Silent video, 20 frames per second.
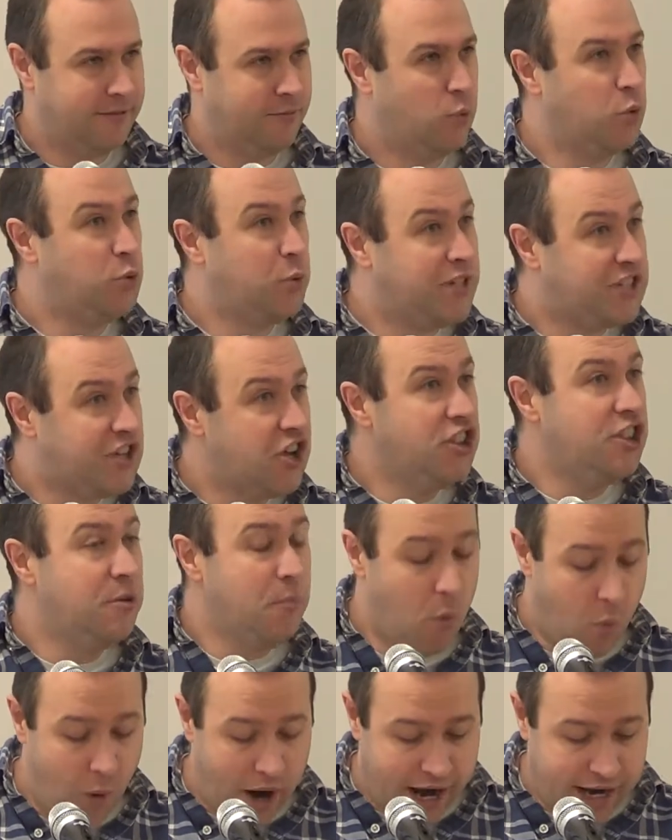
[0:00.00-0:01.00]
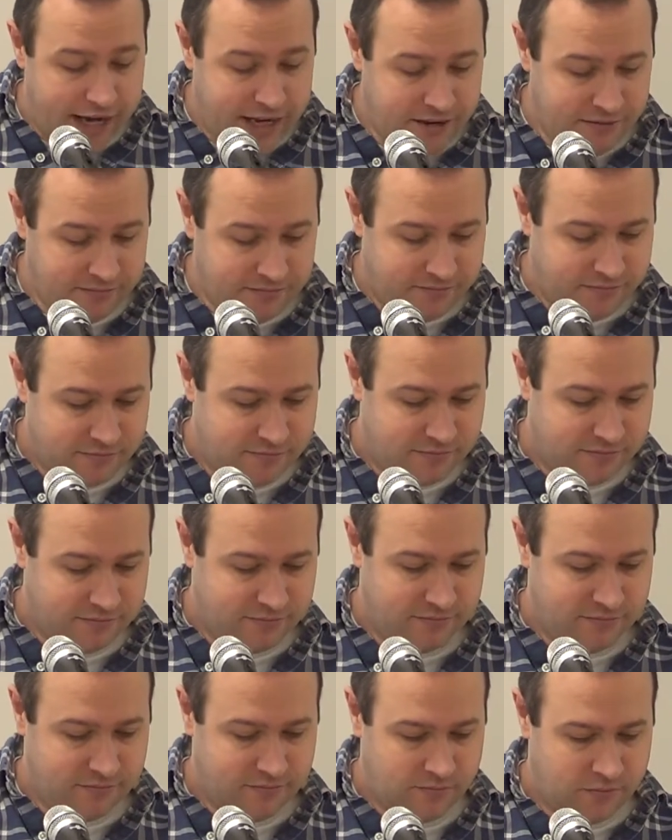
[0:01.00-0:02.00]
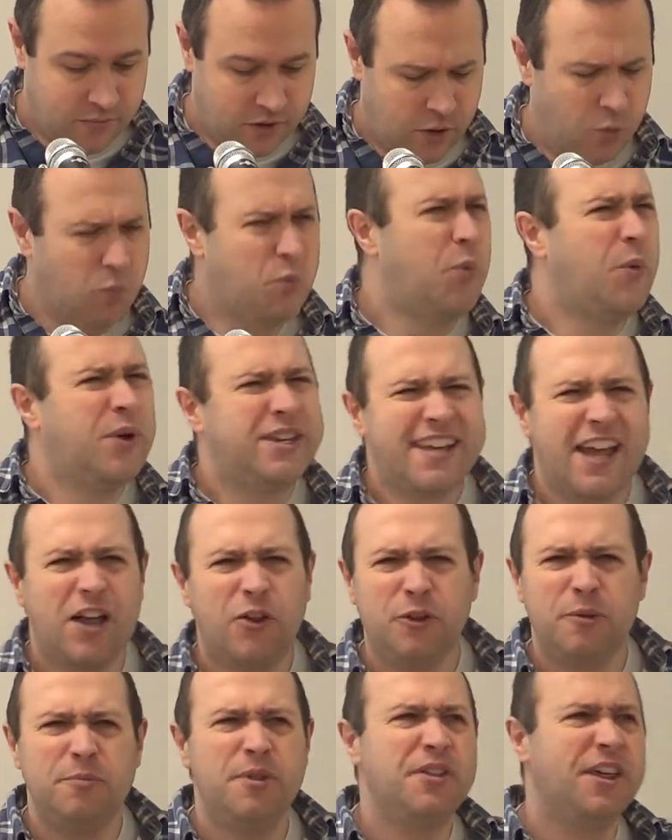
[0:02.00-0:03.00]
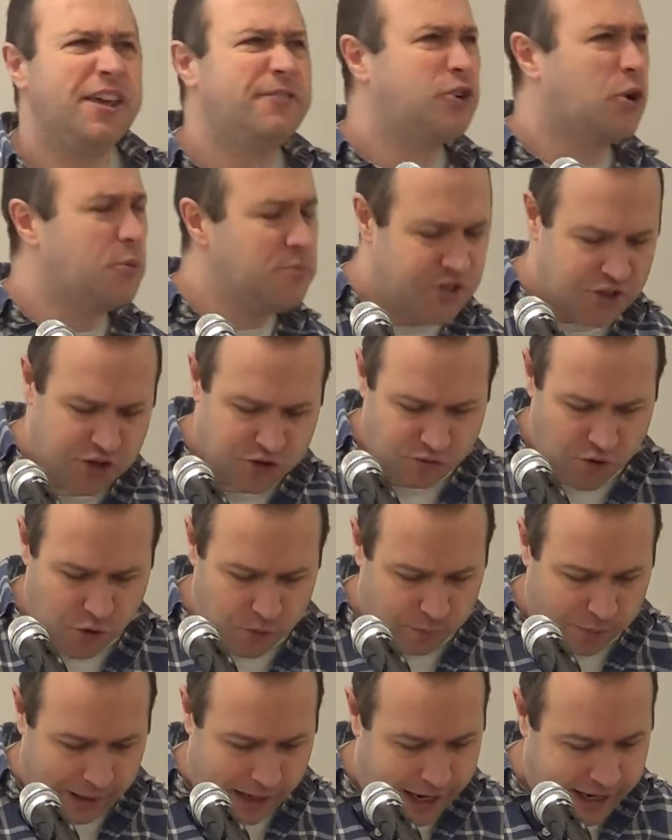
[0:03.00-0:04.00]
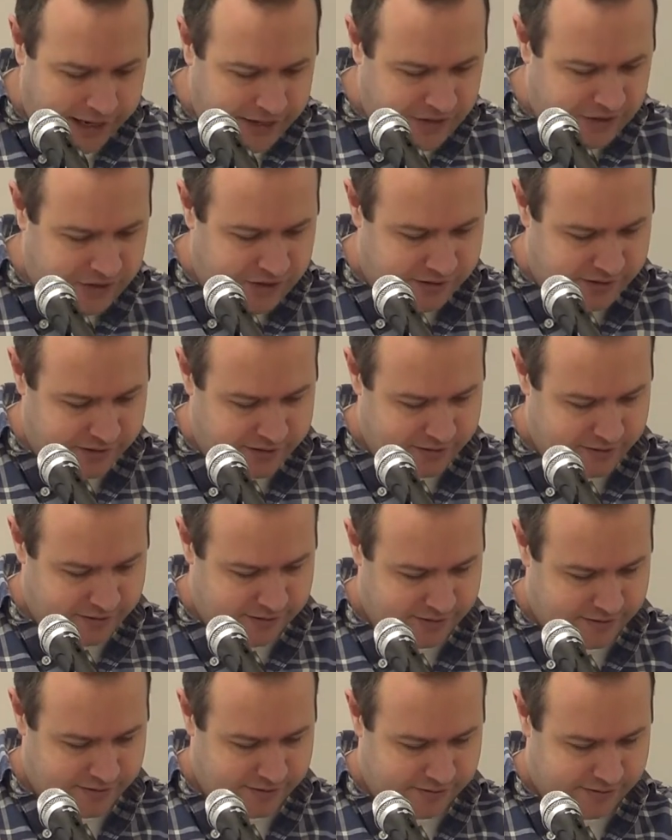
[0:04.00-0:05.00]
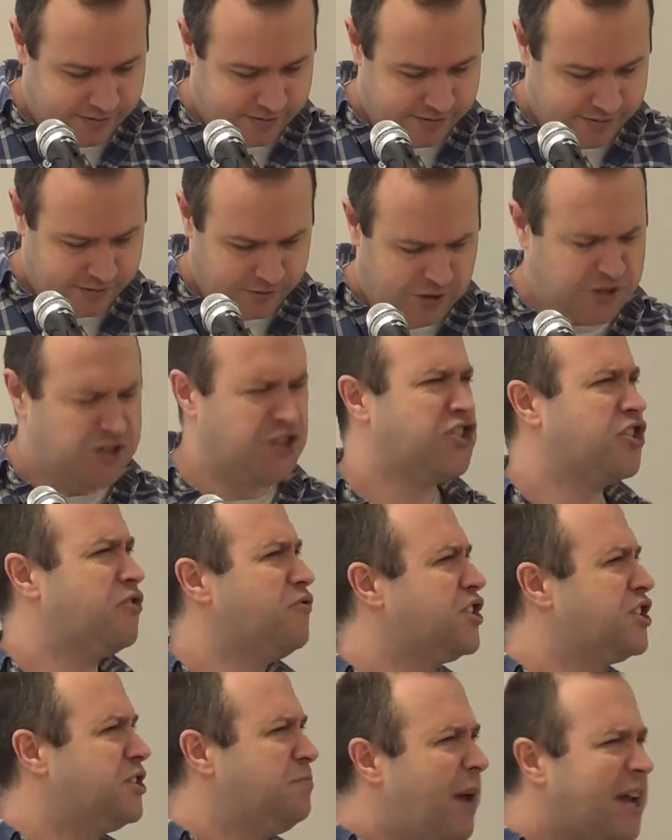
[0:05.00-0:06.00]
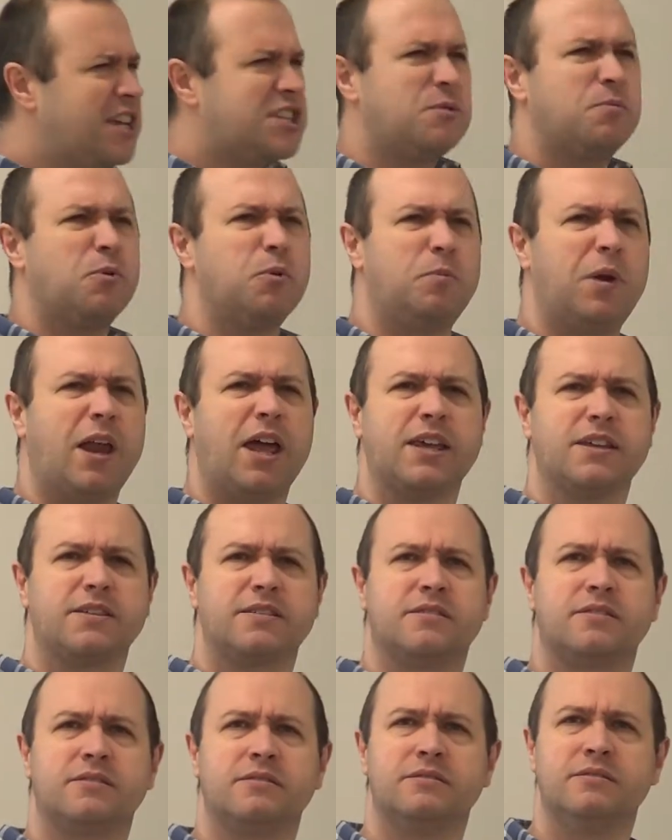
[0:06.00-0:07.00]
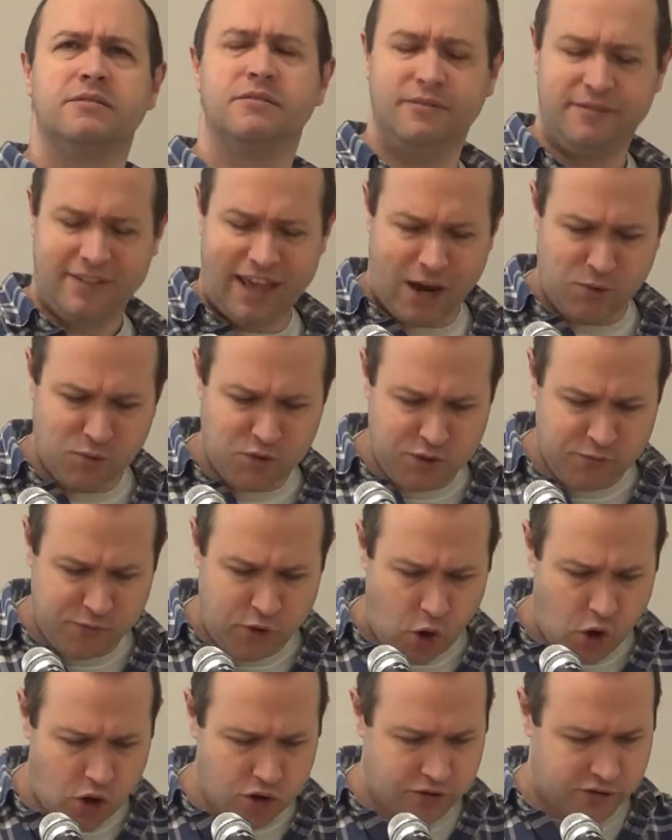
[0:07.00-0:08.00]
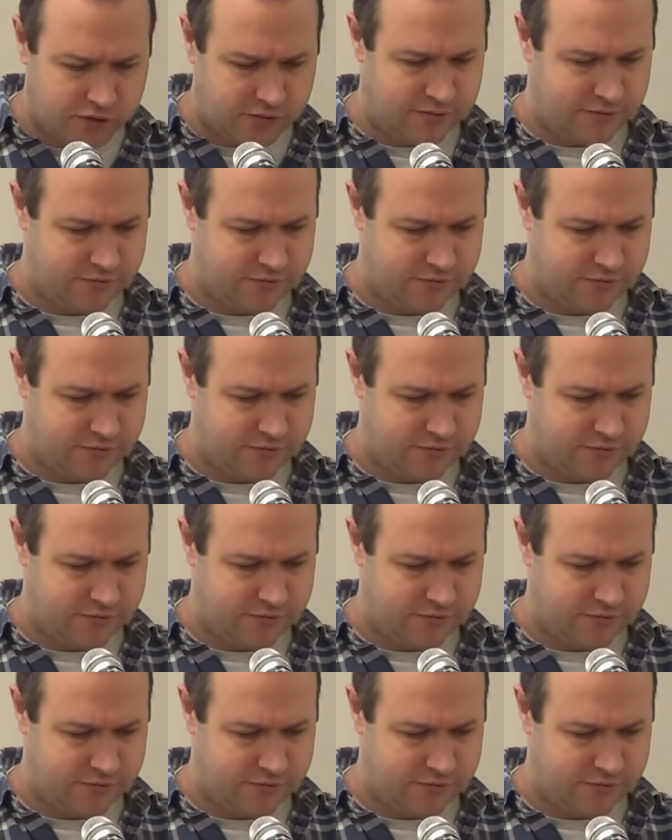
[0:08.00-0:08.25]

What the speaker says: Would we turn them away? Would we tell them that they've come to the wrong place? This is a respectable place, a house of God.